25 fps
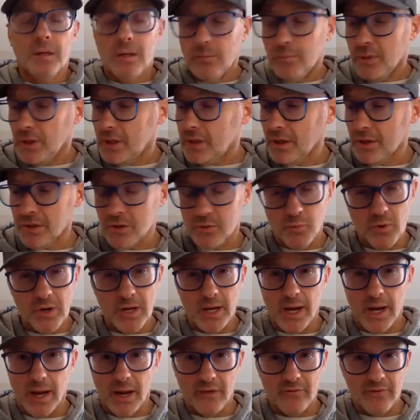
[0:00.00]
because we
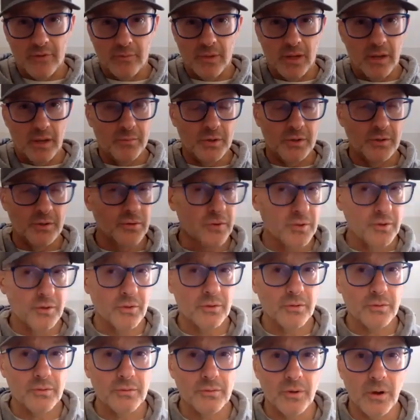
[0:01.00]
have, and maybe
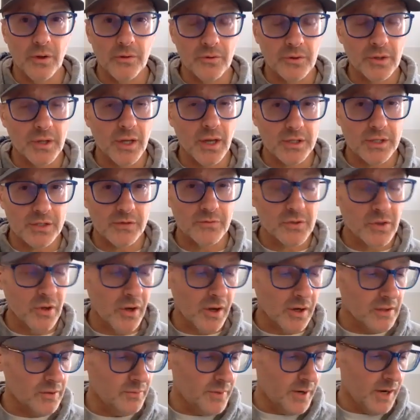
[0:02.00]
your other guests have
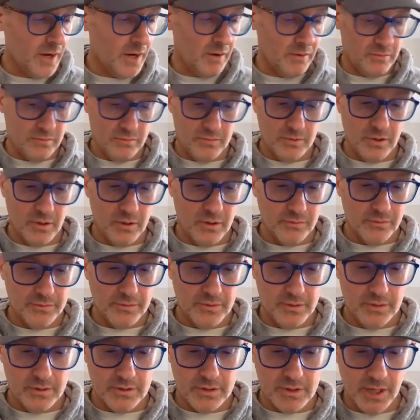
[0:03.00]
talked about,
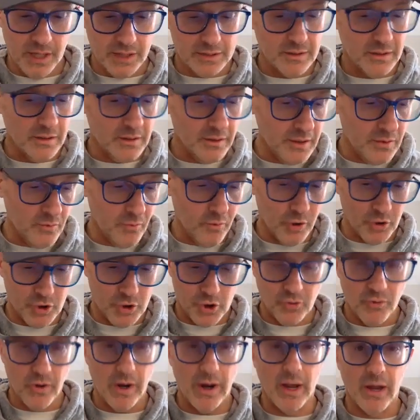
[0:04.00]
technically
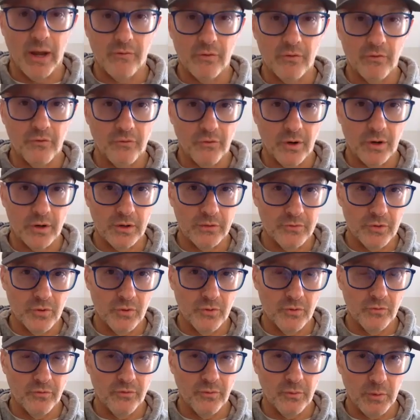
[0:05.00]
what you have in front of
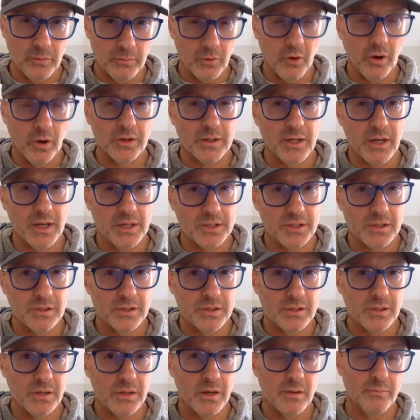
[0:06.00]
you from a broadcasting
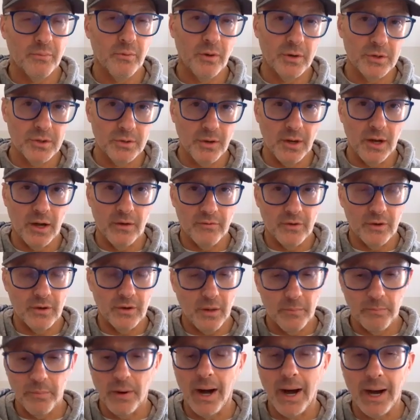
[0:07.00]
standpoint. You have
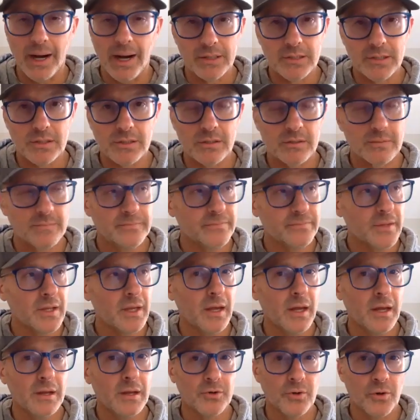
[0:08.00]
a box,
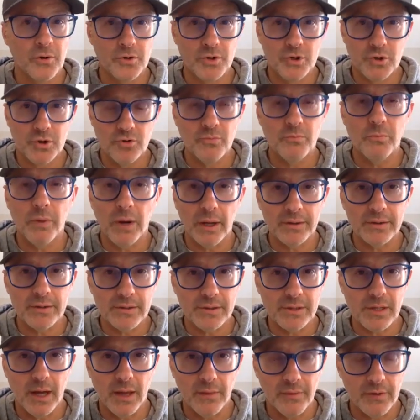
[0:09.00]
and there's two
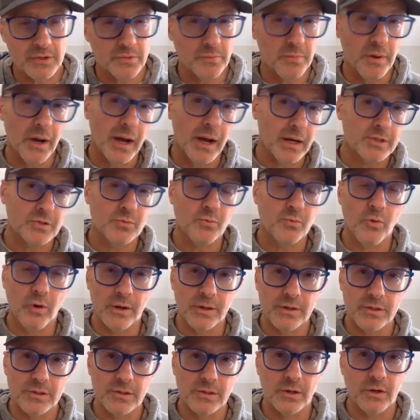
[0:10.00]
buttons on this box. One
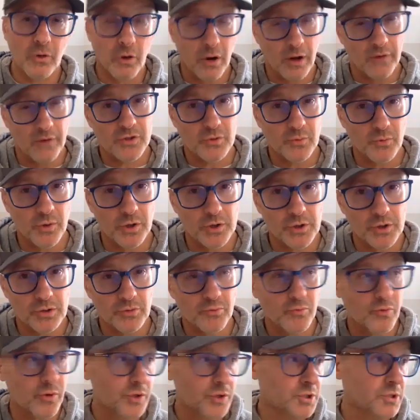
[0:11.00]
is a cough switch,
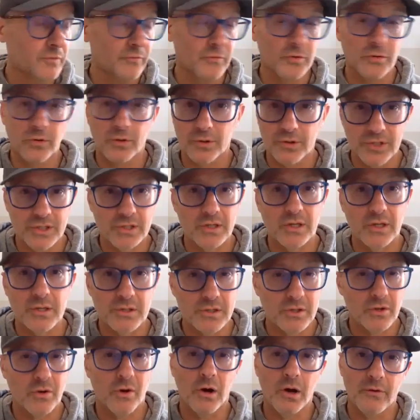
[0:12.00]
which if you're going to
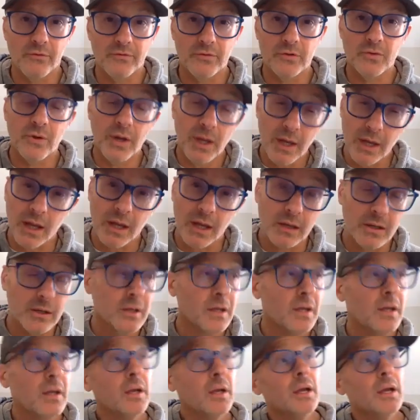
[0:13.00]
sneeze, cough, you hit,
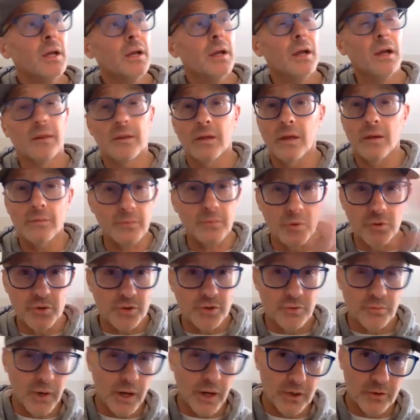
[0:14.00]
and that mutes
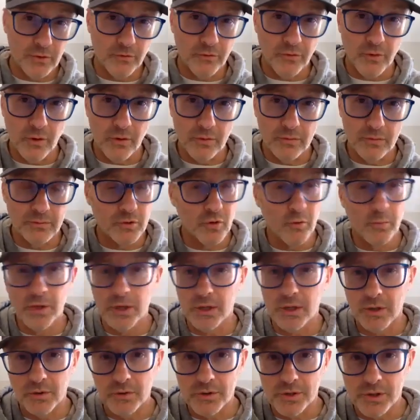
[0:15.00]
your microphone. Nobody
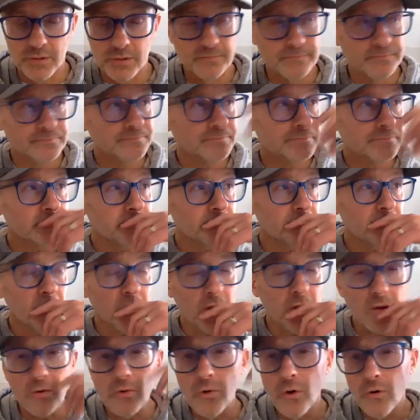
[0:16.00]
hears it
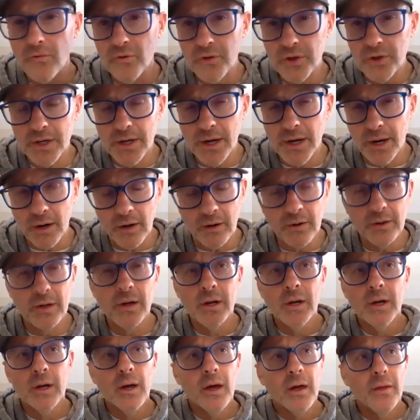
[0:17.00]
over the air.
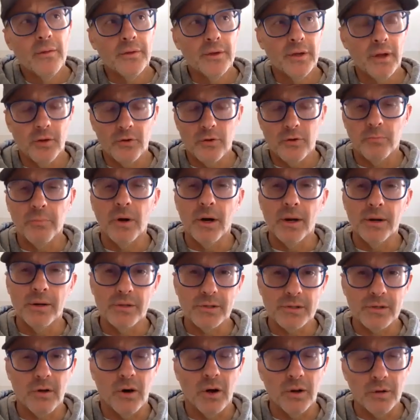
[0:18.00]
The other button
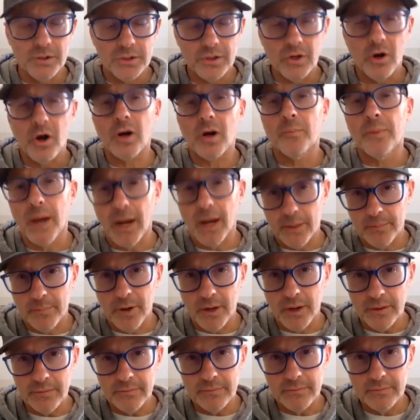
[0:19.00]
is called the talkback
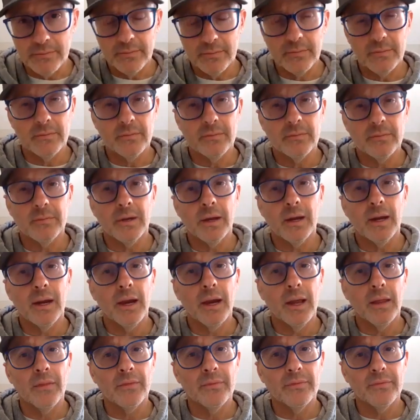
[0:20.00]
button,
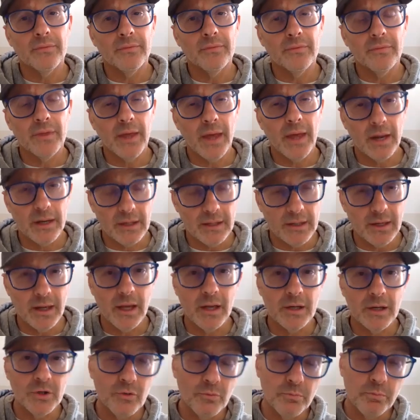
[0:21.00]
and that
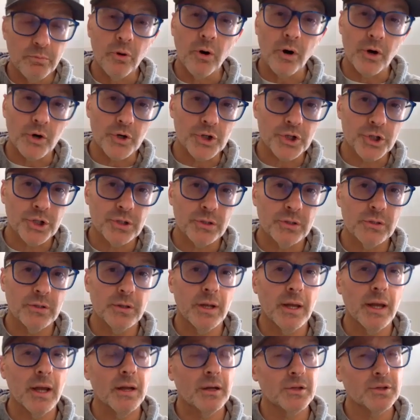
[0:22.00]
again you push,
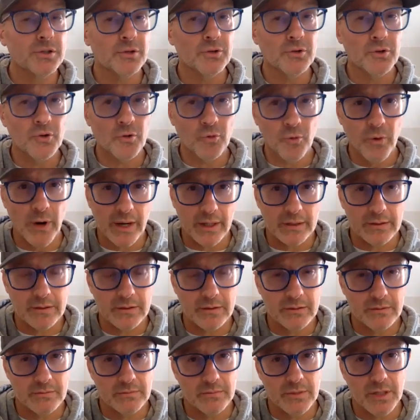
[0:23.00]
and it's a
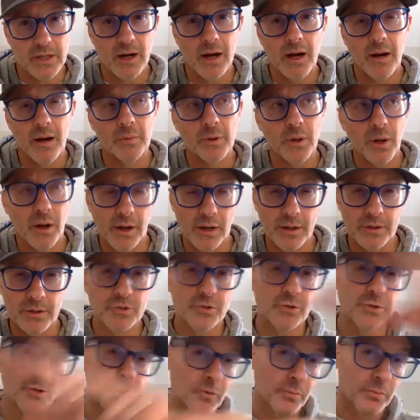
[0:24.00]
direct comm line
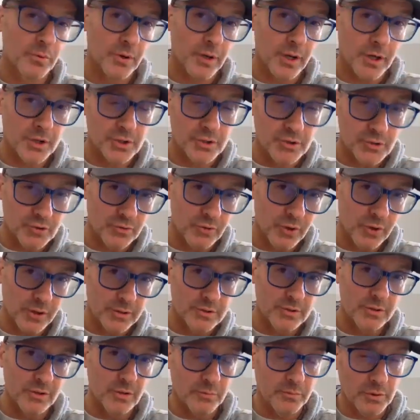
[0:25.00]
to your production truck,
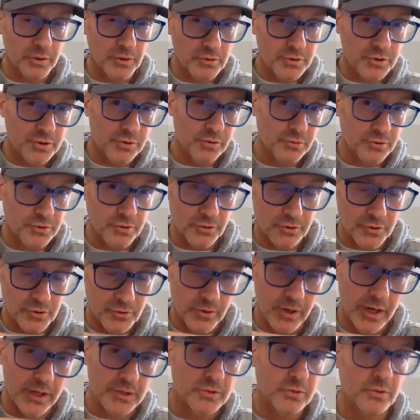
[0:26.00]
to your producer, to your
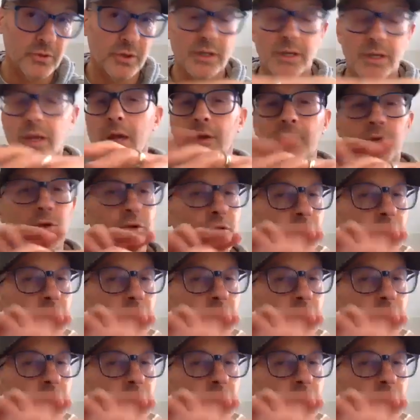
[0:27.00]
director. Again, you